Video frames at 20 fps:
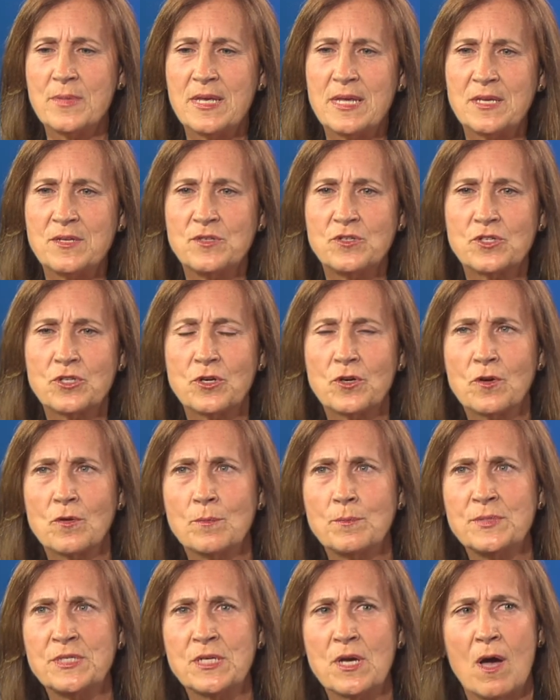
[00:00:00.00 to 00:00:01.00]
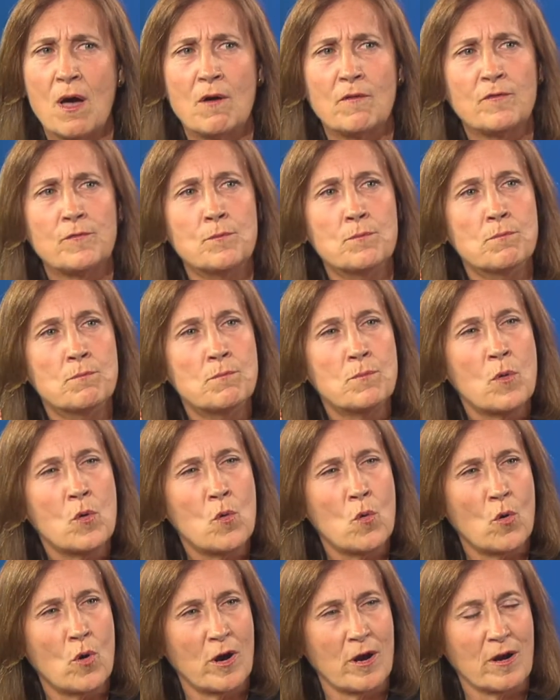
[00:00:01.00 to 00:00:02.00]
In terms of
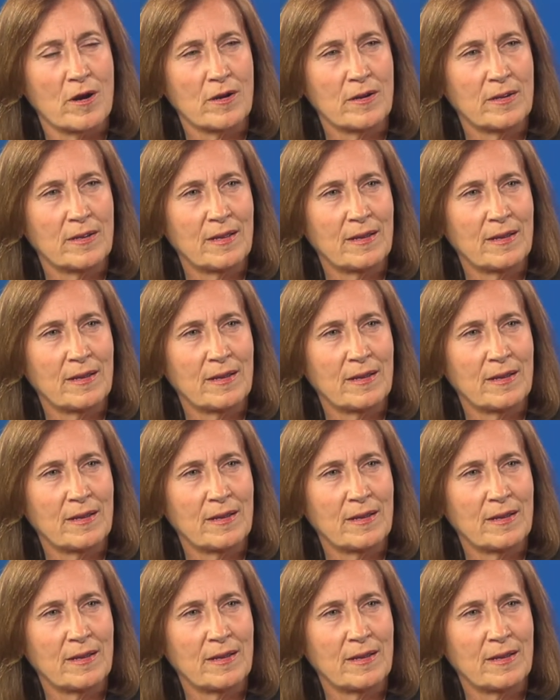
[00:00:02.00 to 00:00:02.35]
more,